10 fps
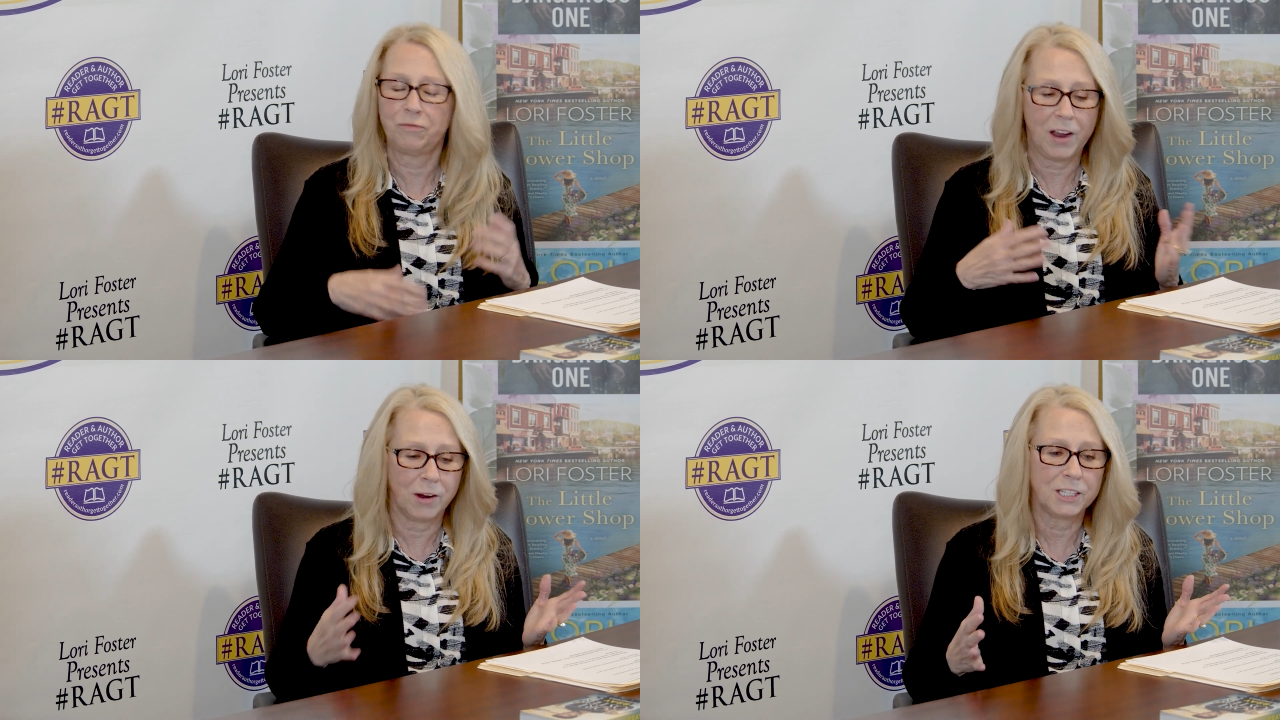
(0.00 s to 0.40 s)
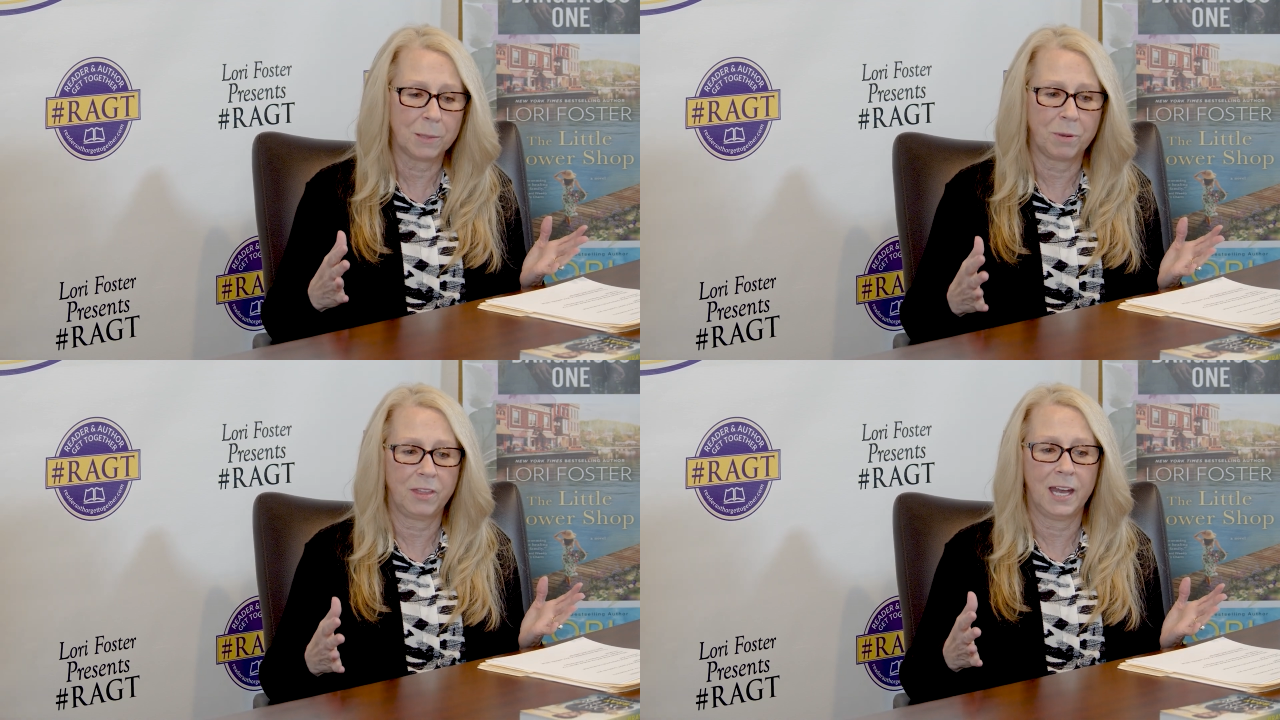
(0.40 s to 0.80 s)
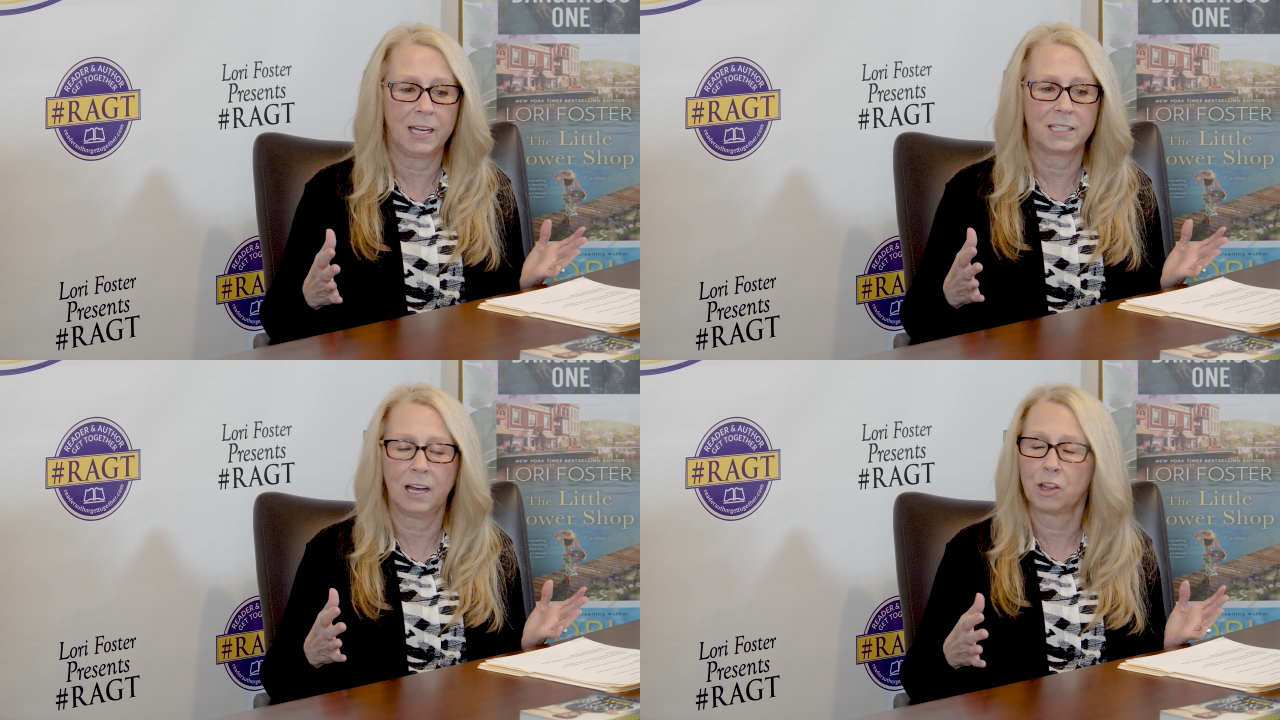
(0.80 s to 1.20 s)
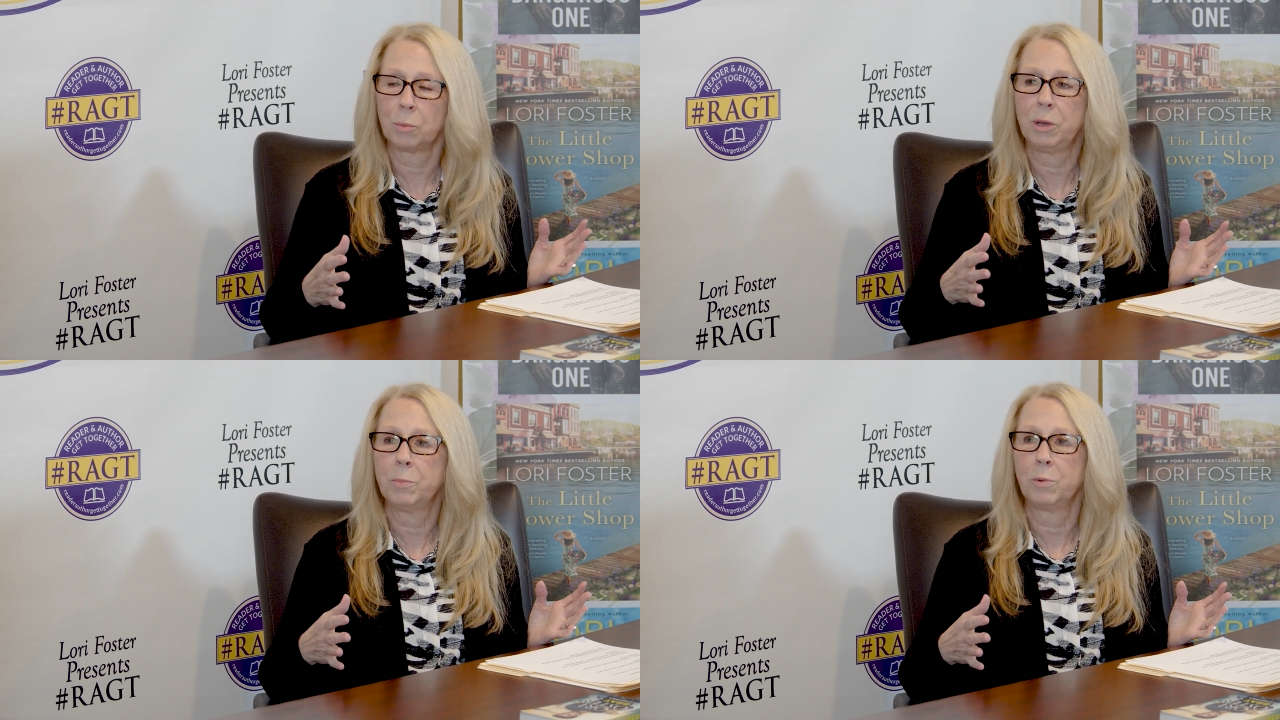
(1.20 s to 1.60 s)
very sympathetic to
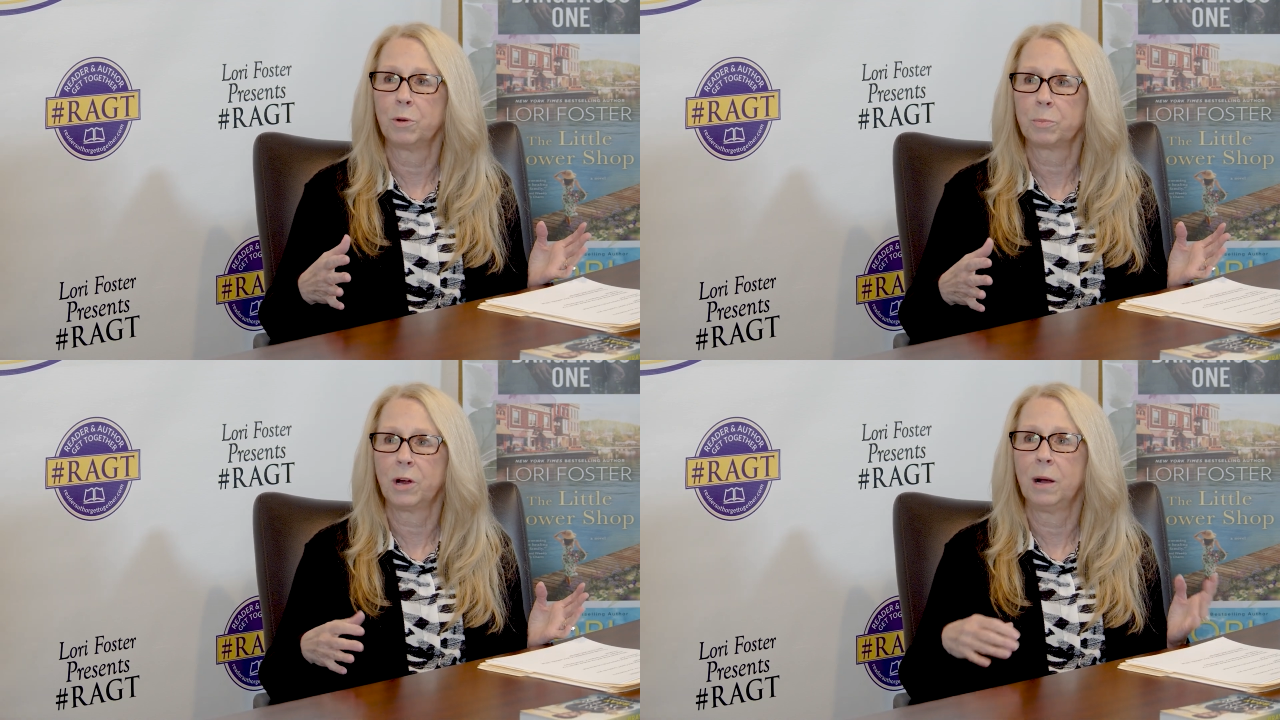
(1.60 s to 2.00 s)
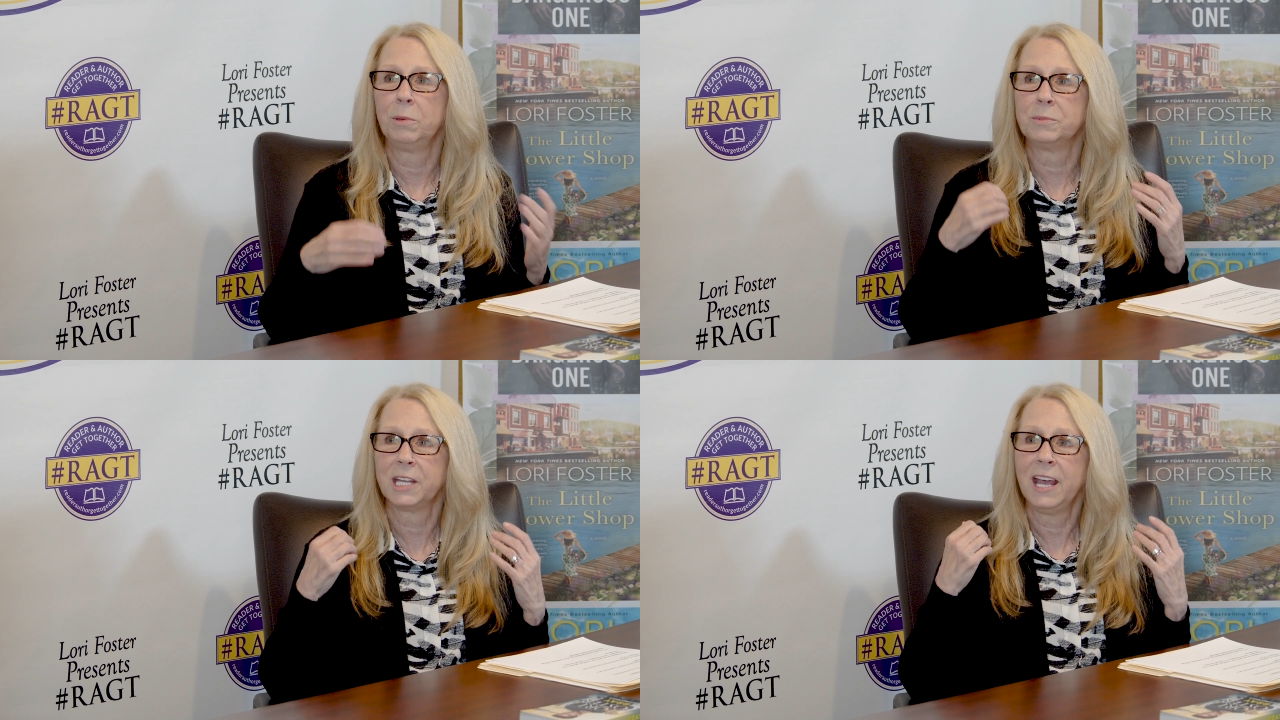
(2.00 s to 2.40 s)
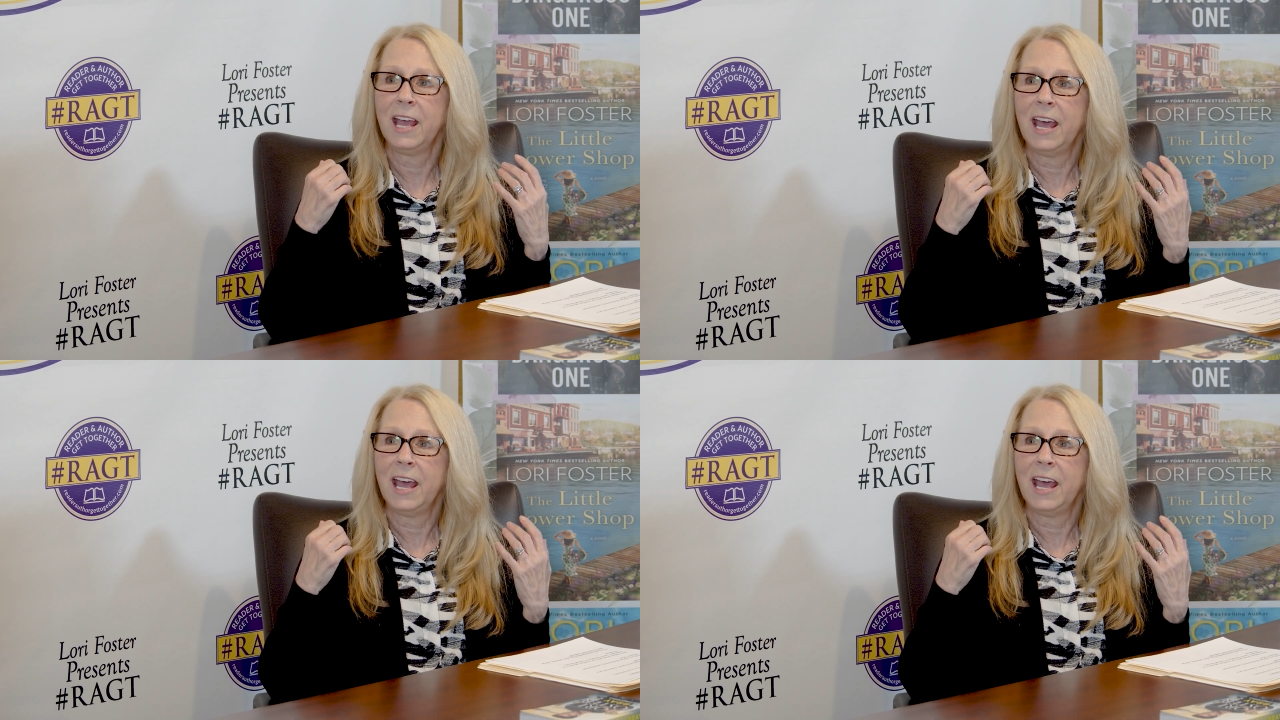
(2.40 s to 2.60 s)
other people with problems,